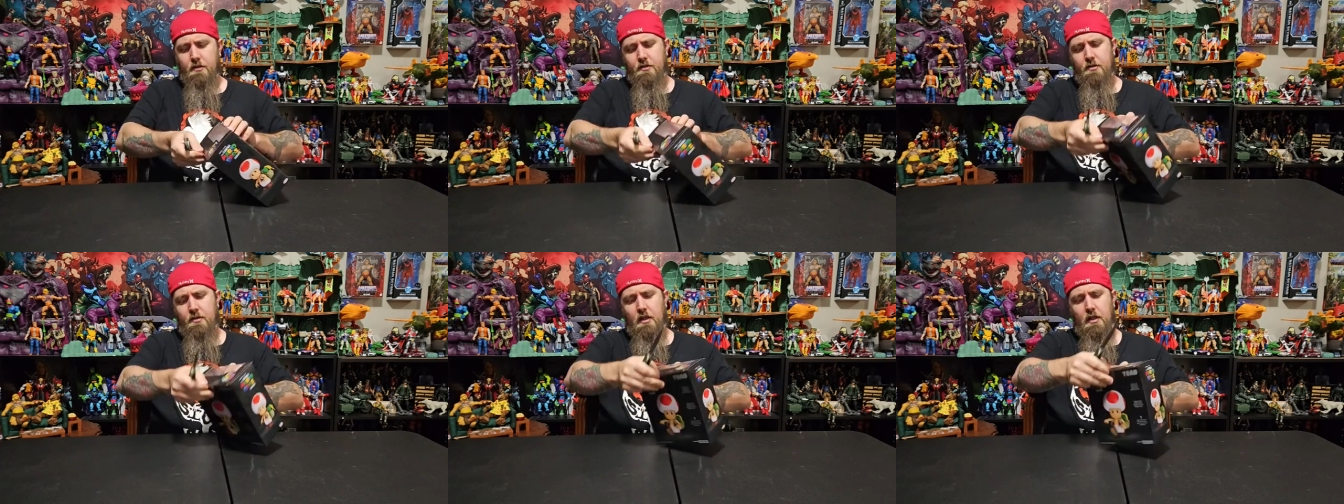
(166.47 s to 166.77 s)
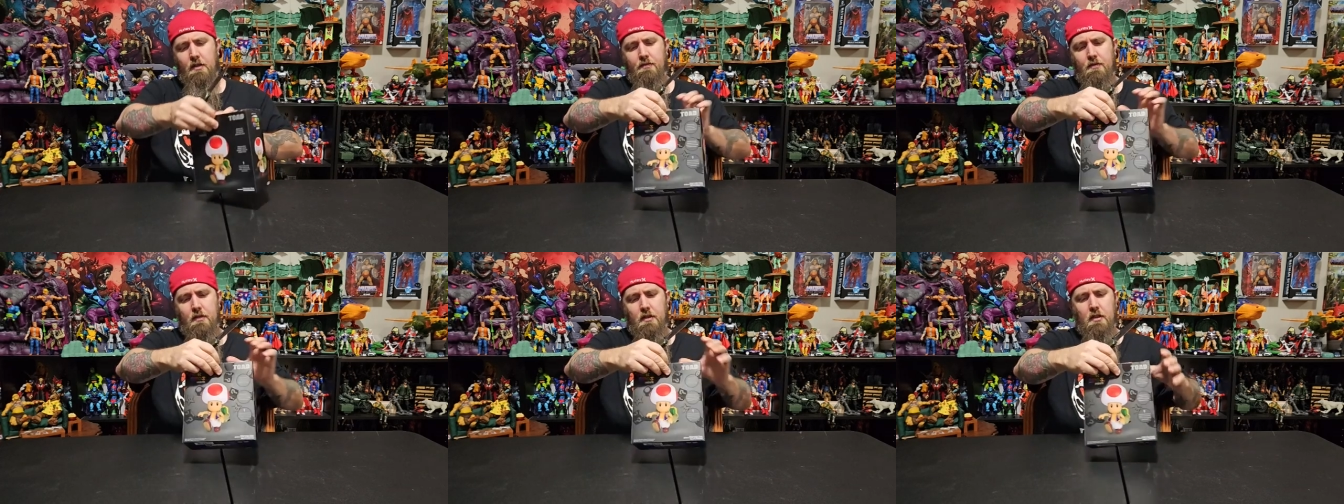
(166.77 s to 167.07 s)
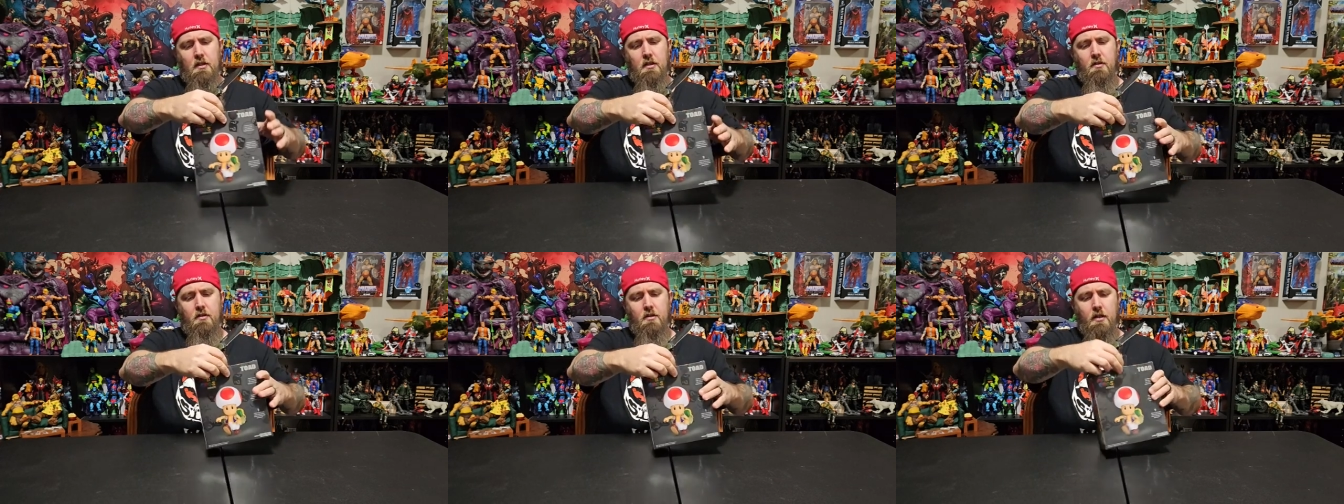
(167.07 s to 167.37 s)

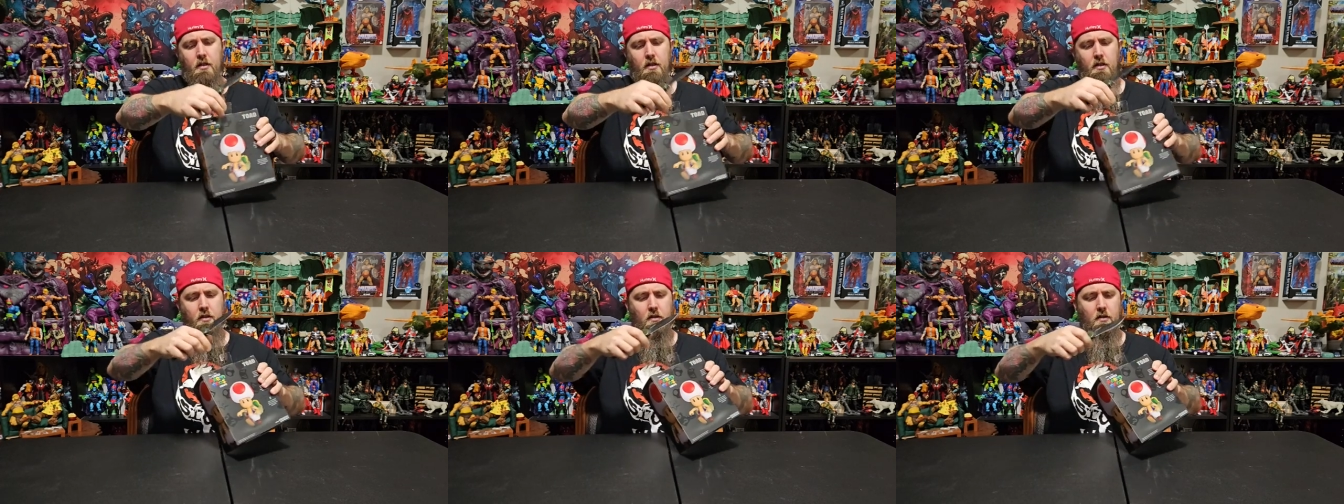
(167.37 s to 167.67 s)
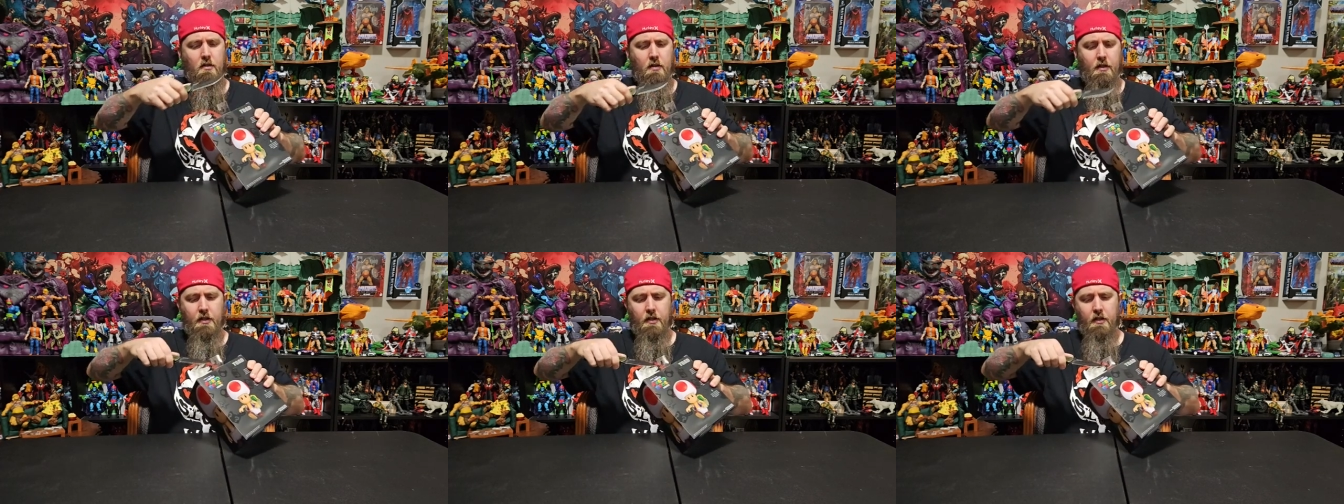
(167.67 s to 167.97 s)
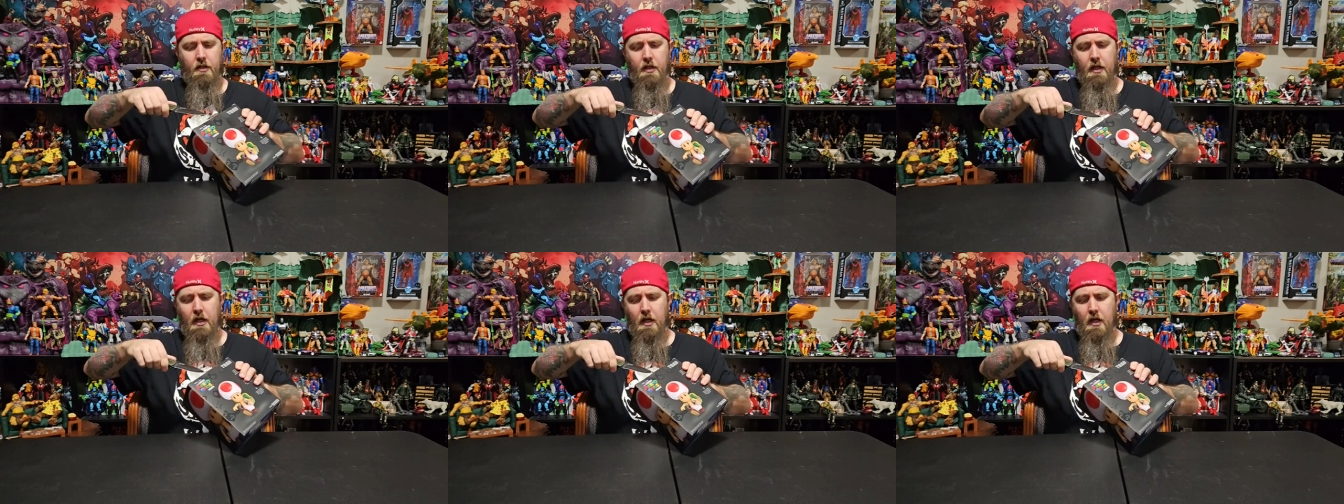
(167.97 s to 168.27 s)
Safety cutter
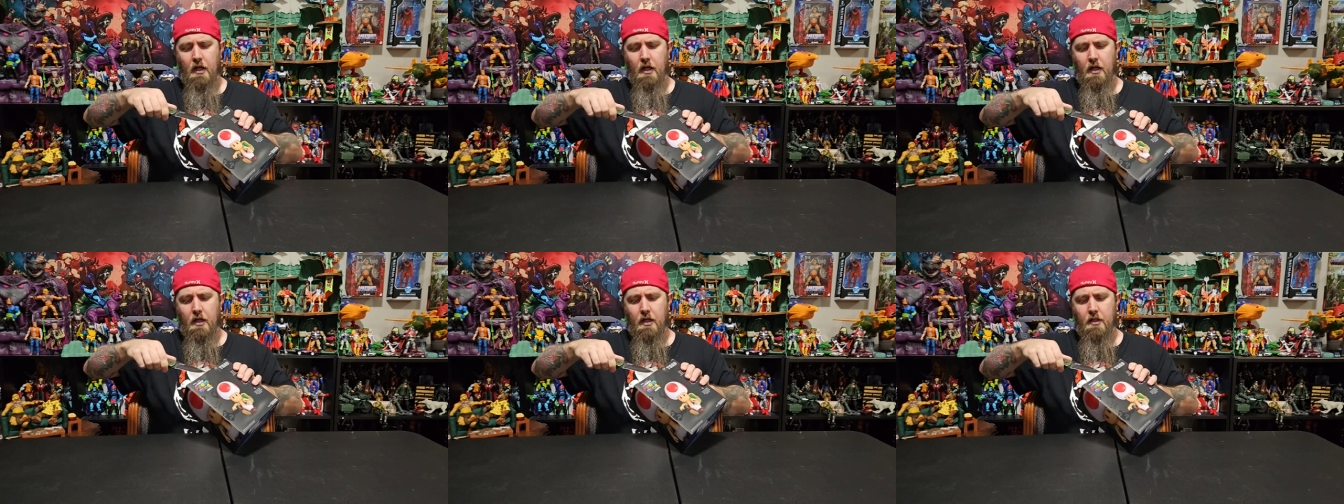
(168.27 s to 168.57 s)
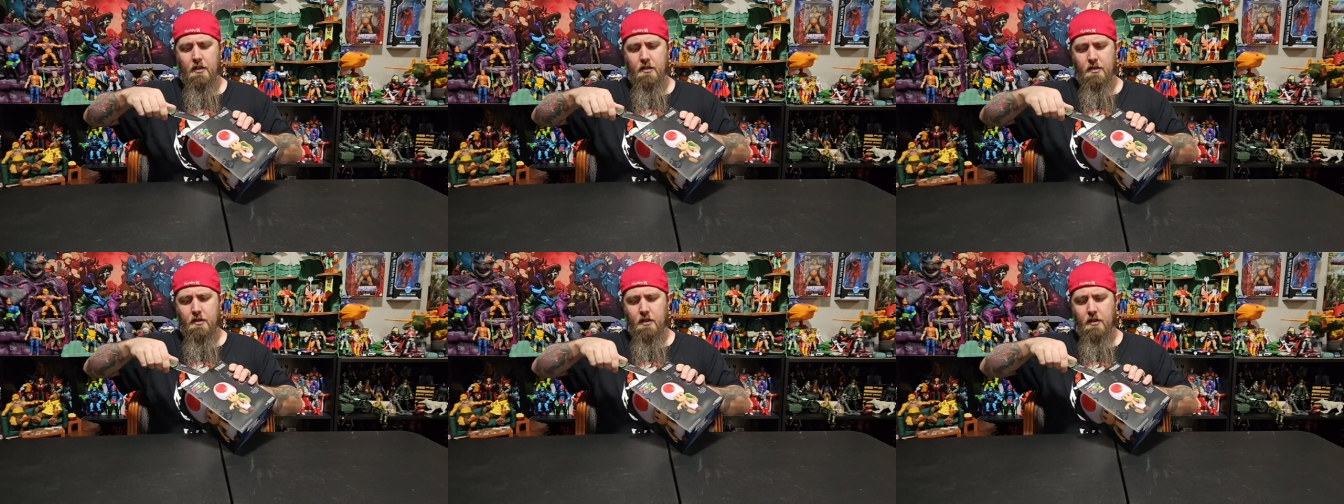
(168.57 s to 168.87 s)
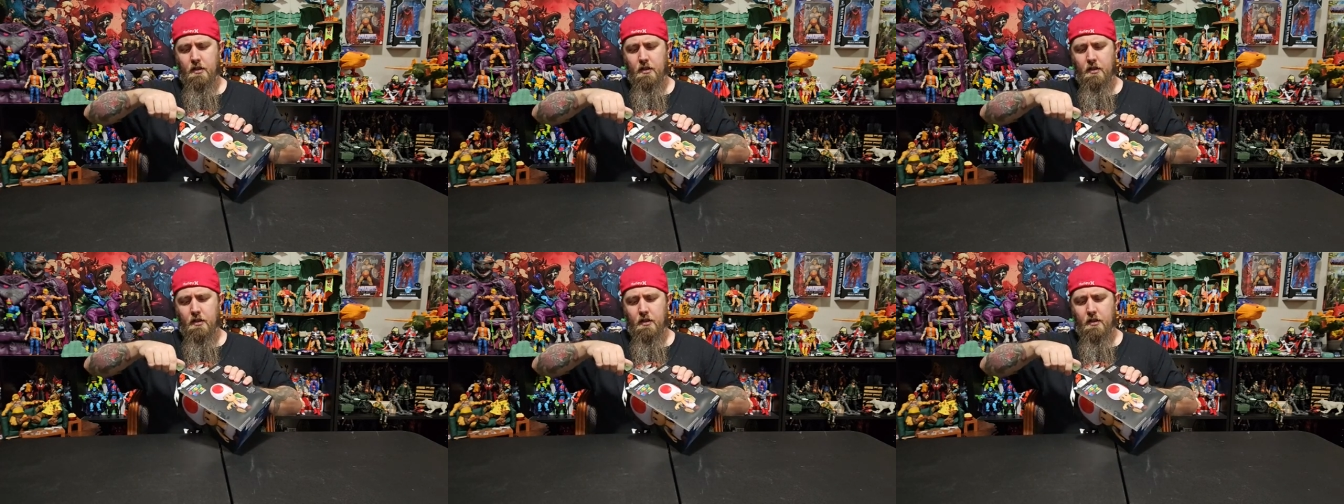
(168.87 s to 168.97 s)
engaged.